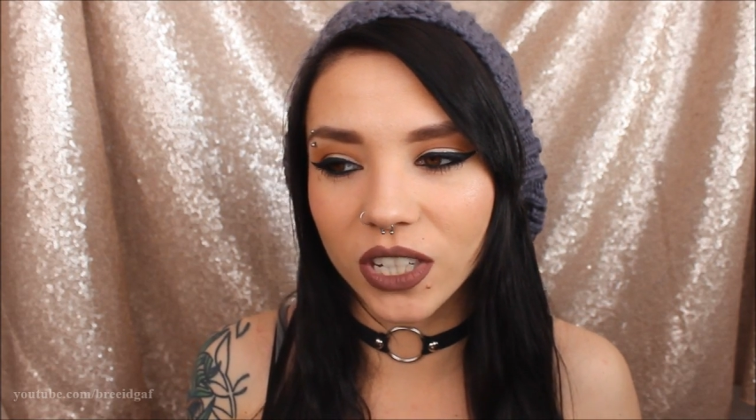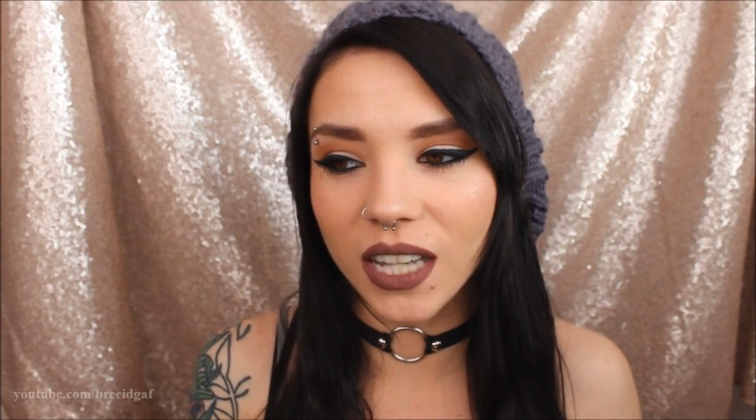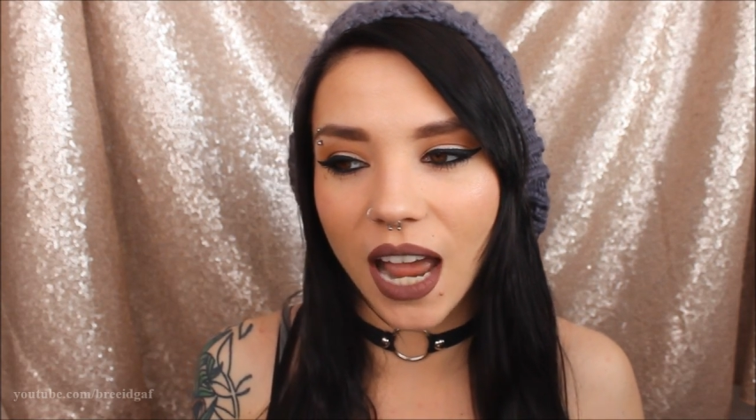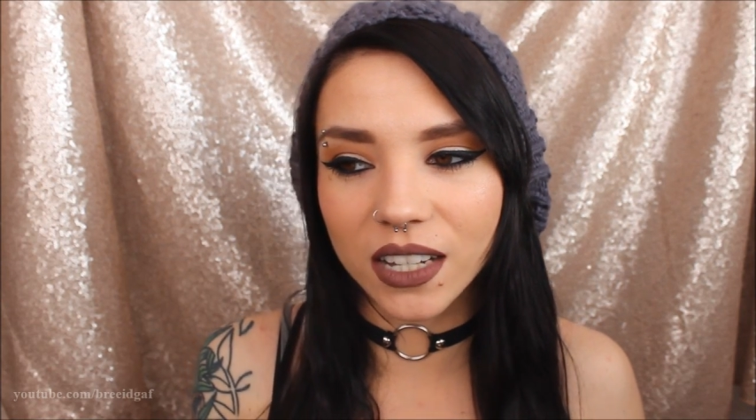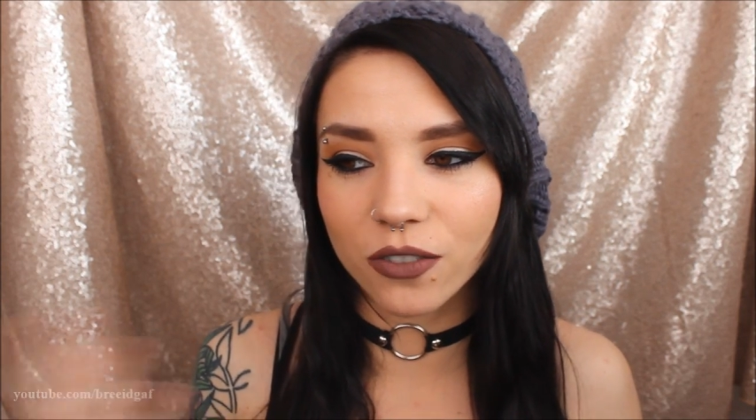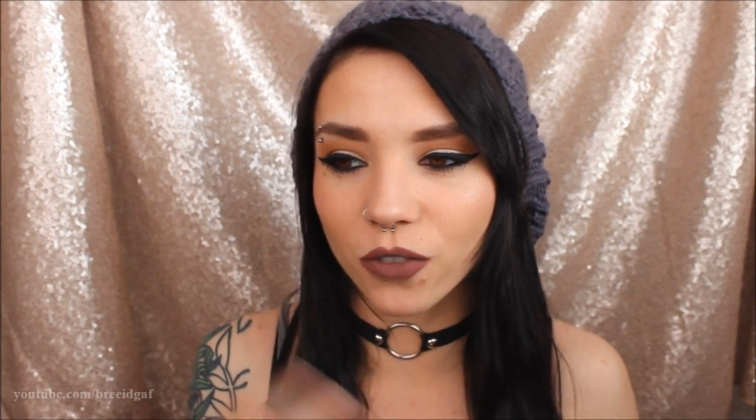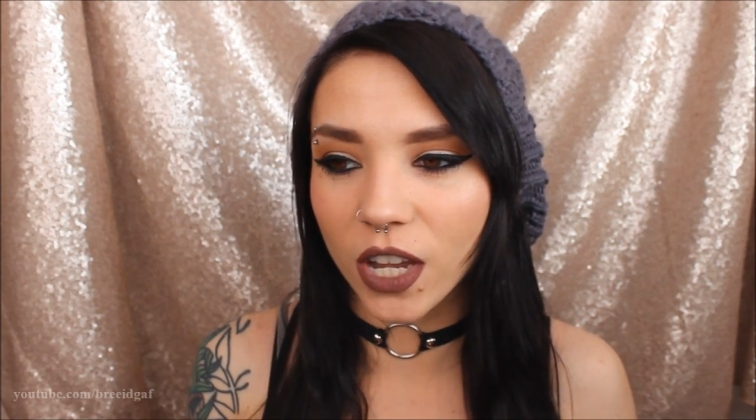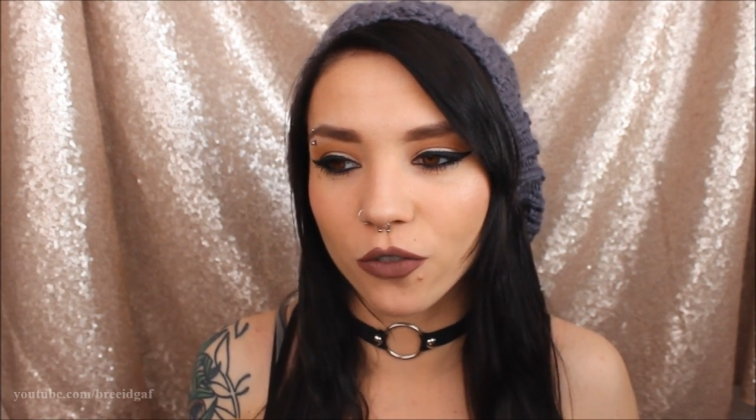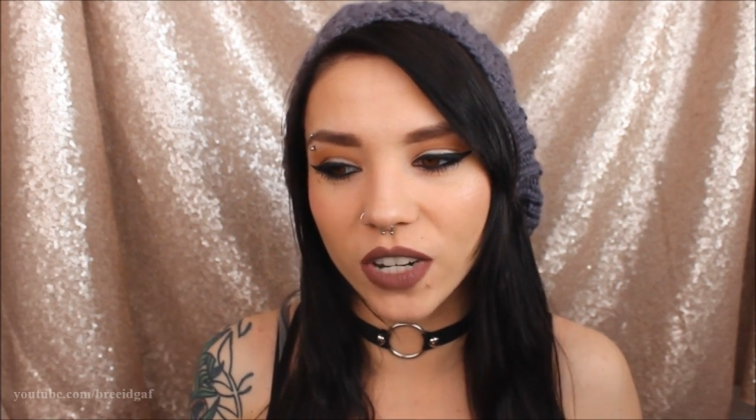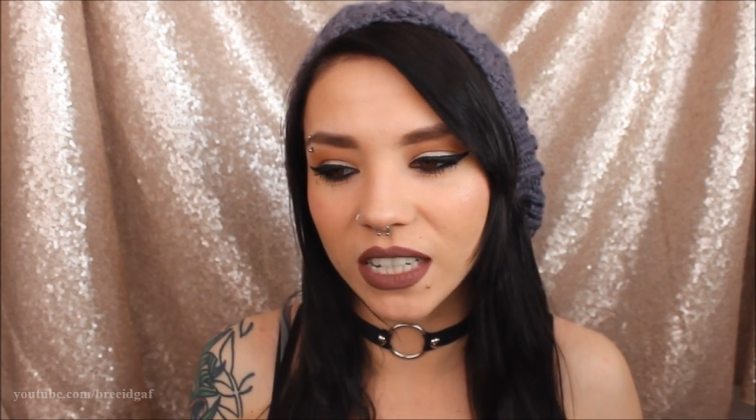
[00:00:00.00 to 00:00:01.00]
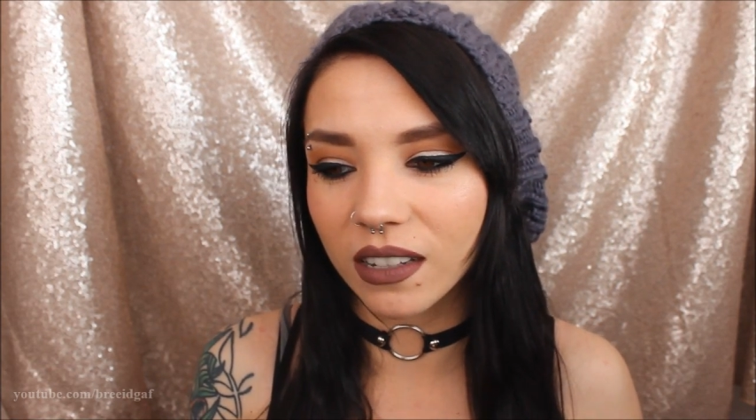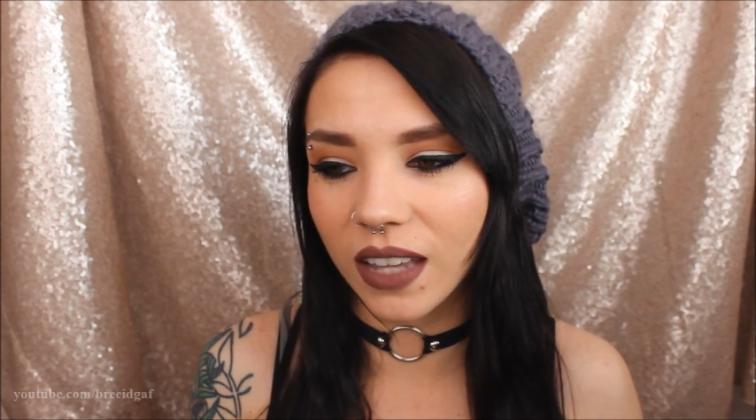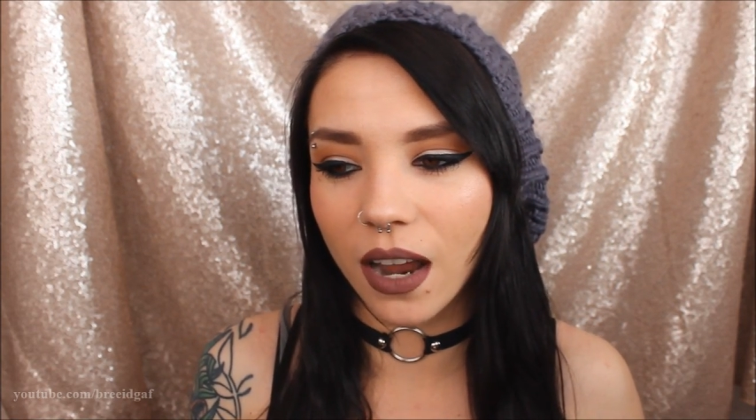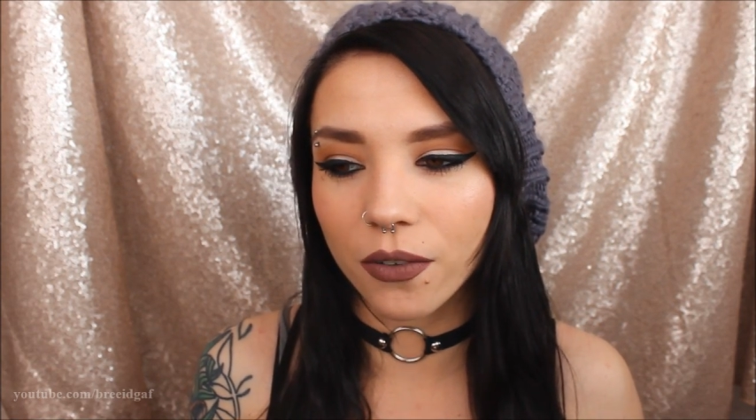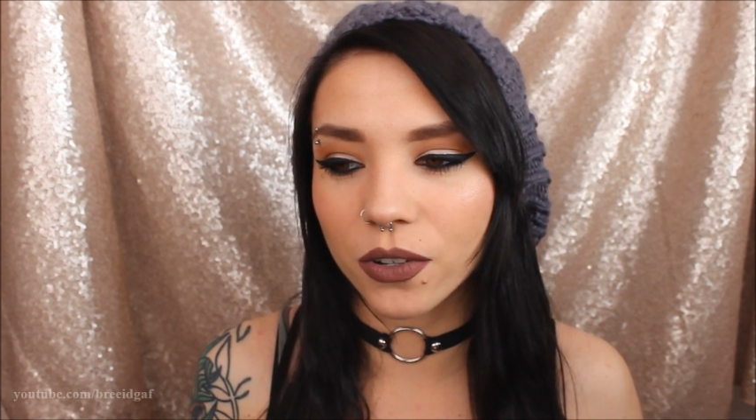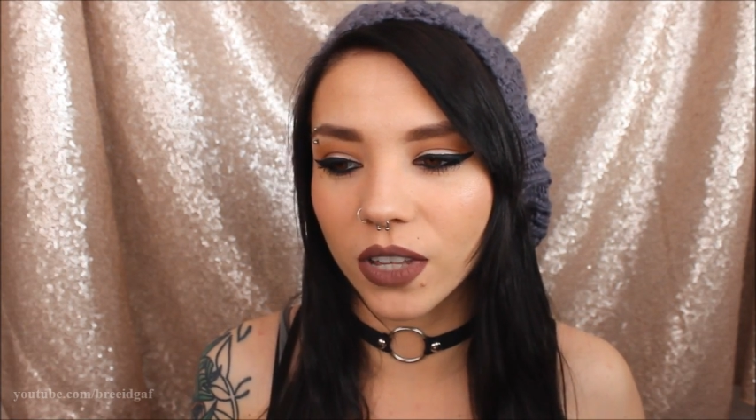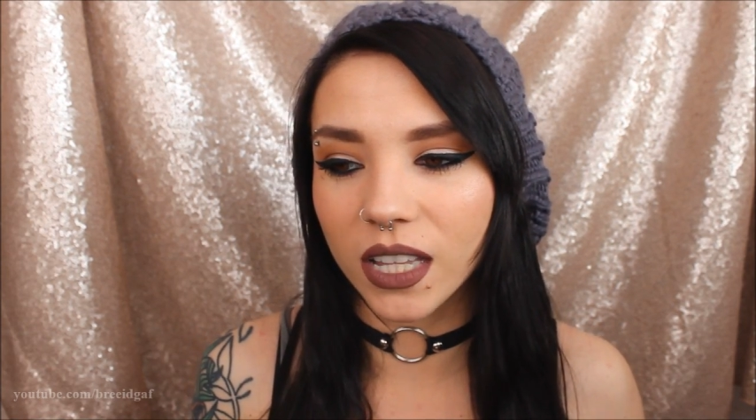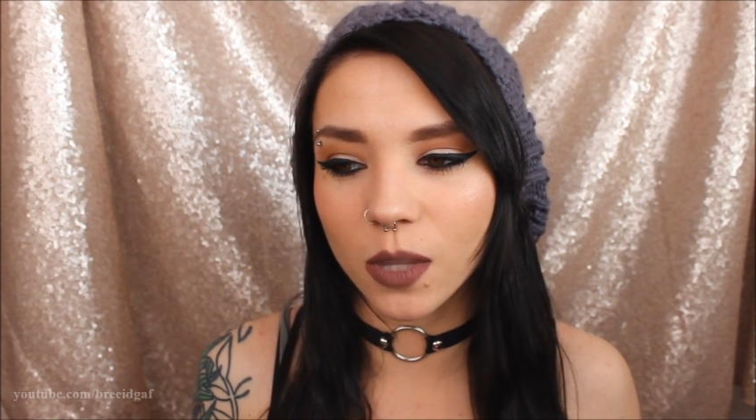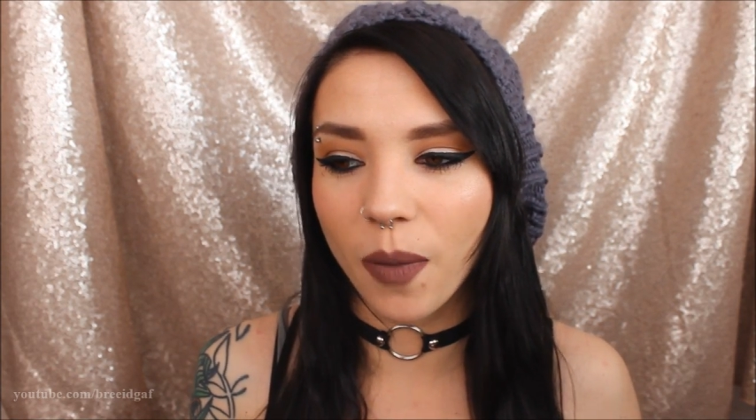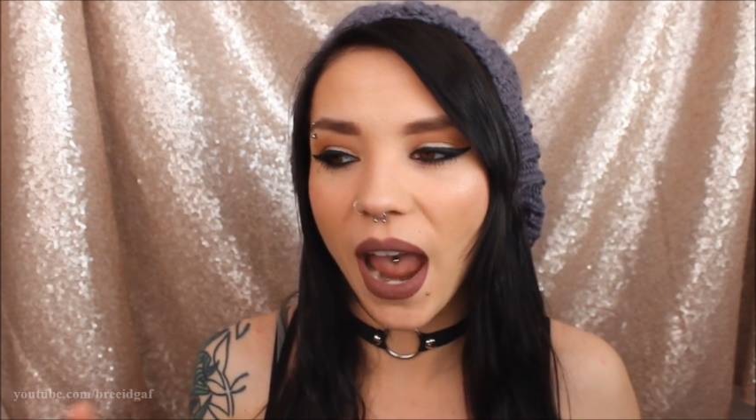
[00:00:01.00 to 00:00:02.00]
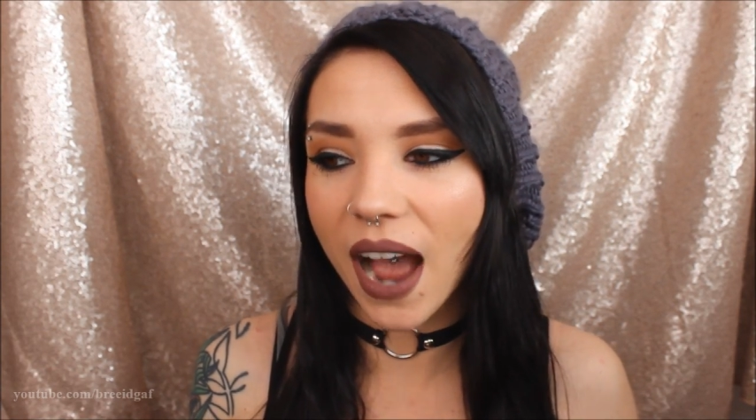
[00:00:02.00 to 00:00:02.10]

just as of like recently, after like the